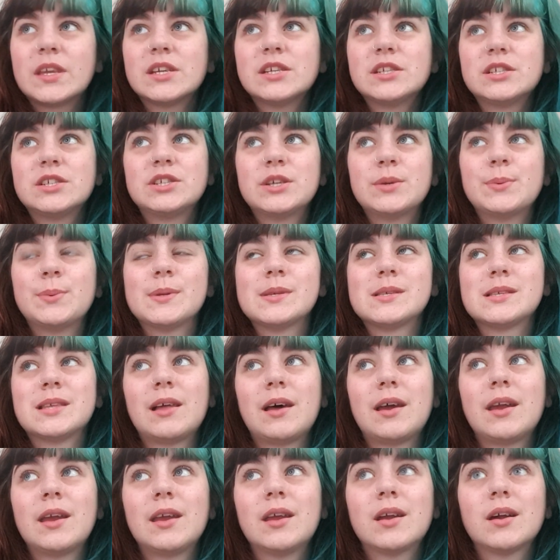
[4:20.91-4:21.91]
She was
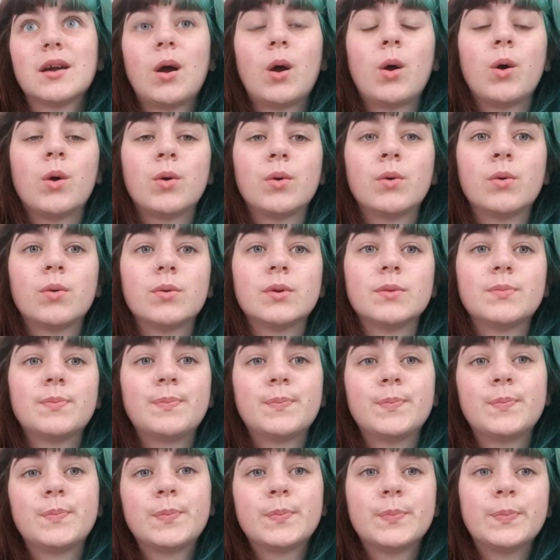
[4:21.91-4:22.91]
like, oh,
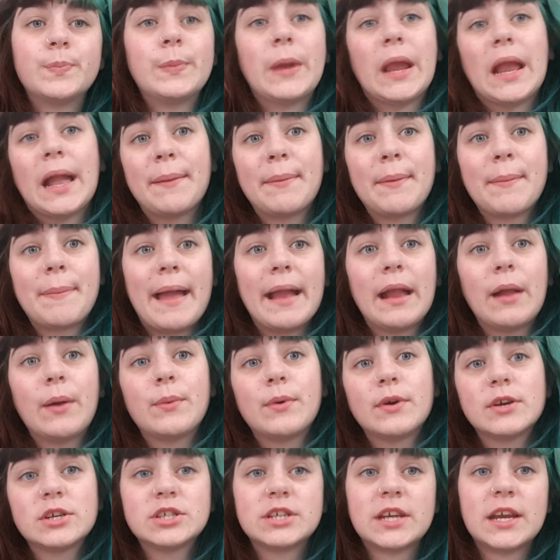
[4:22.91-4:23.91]
make up a bag of
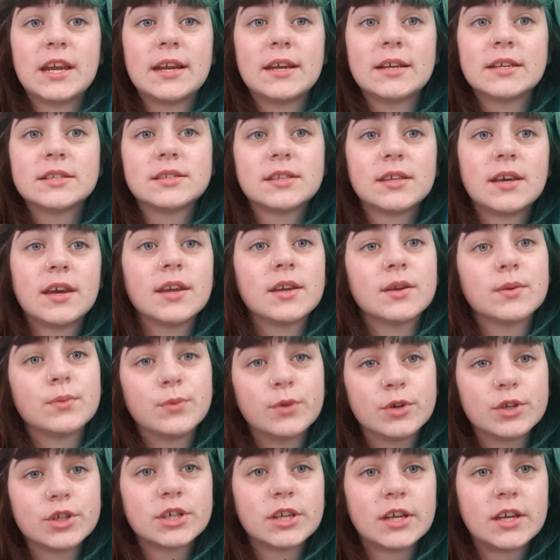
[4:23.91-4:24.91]
washing so that I can
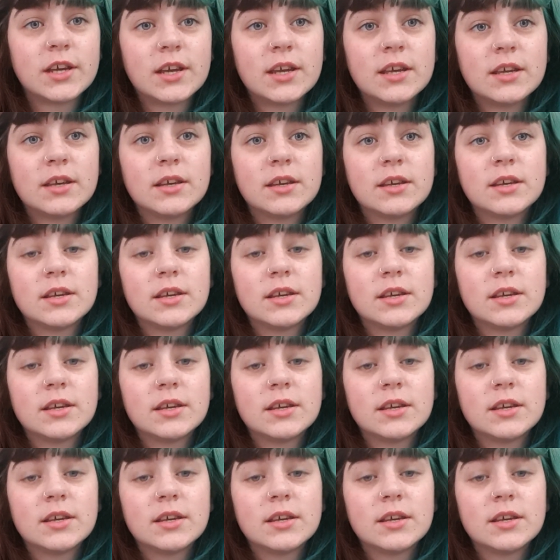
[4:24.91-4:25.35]
wash it.